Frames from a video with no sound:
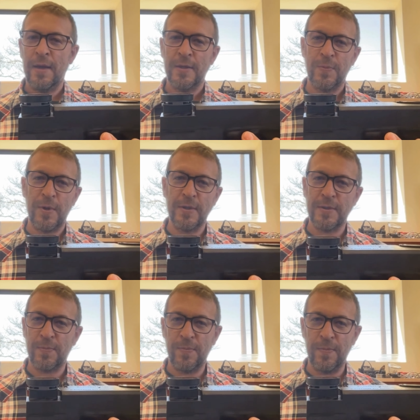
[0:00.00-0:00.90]
This
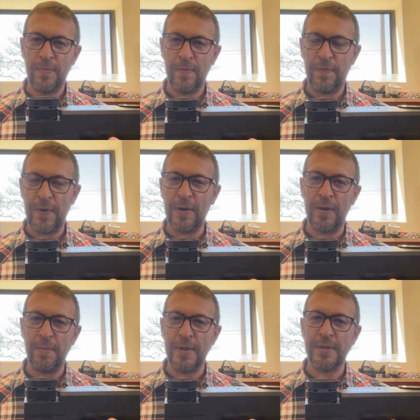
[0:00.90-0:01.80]
part's
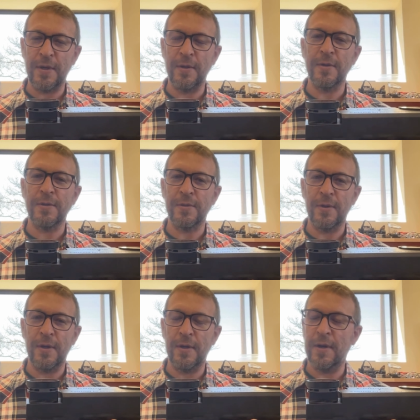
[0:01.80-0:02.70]
fairly
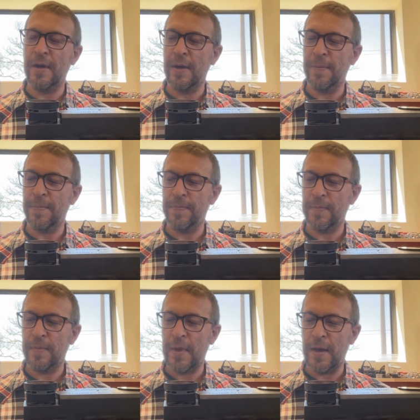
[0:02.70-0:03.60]
misunderstood.
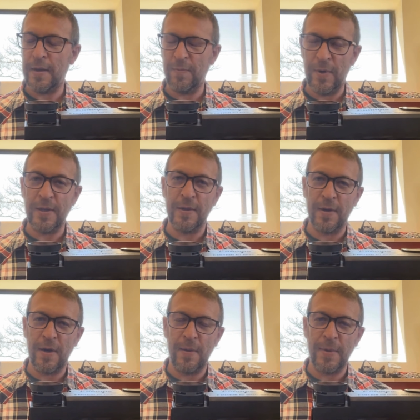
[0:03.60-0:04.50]
I read the
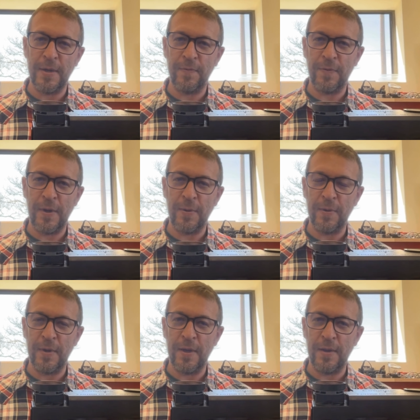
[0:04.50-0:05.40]
comment
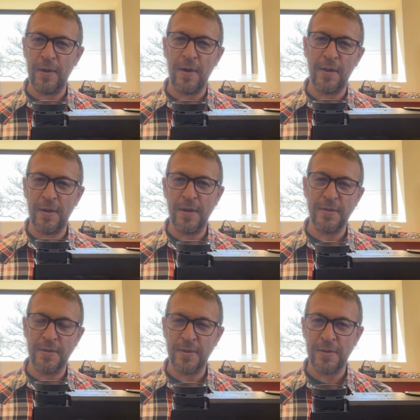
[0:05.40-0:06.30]
frequently that all it
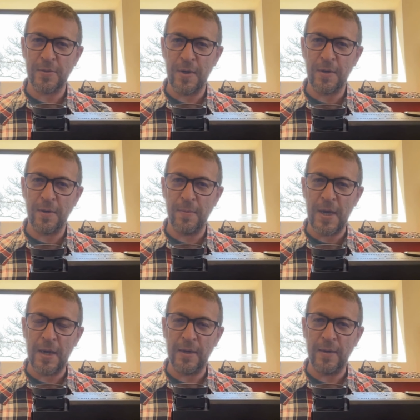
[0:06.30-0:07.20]
is a stronger
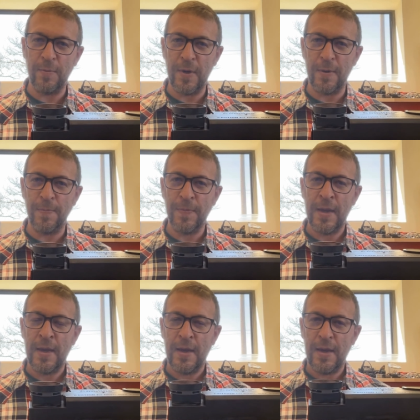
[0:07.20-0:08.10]
magnet. Well,
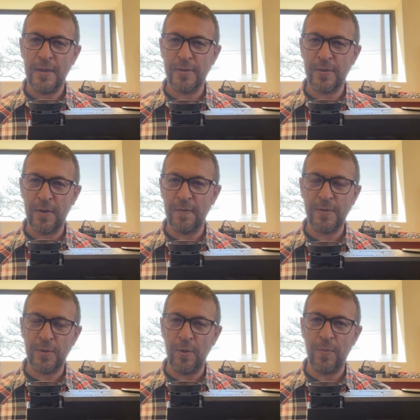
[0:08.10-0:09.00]
it
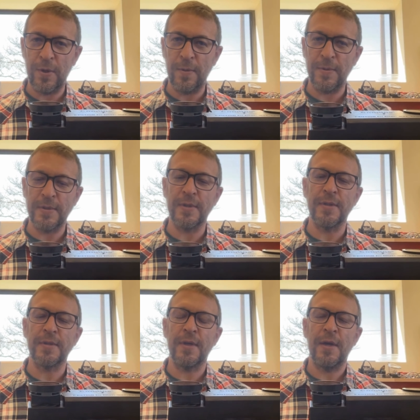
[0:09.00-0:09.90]
serves two
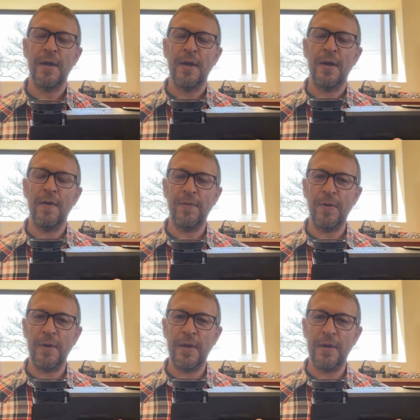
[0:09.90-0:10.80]
purposes. If
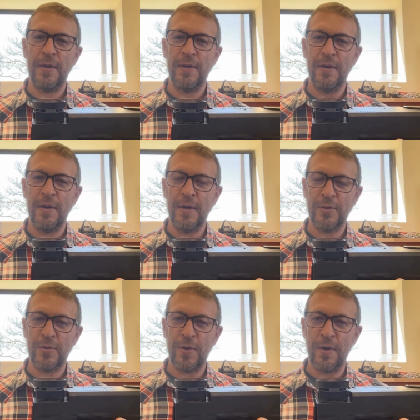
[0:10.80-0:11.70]
you needed a
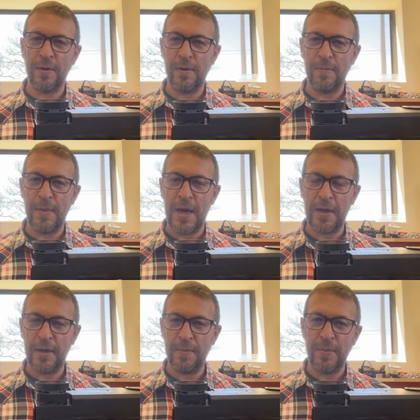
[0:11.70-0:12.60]
stronger
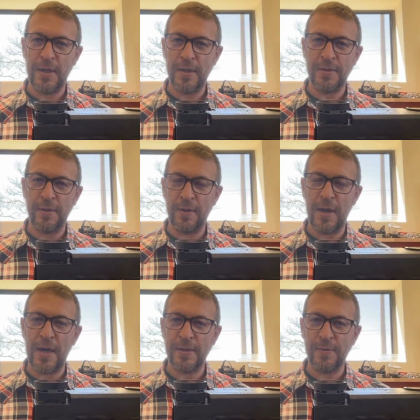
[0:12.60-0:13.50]
magnet because your
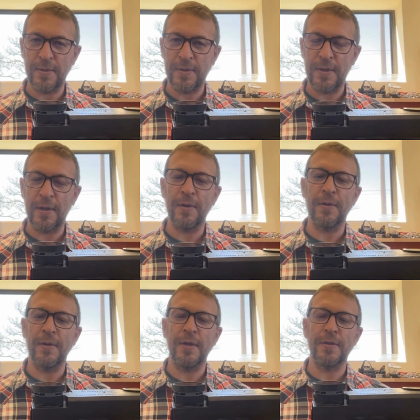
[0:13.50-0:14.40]
glass was
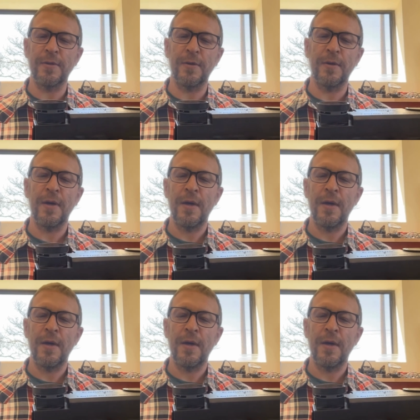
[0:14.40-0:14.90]
thicker, these are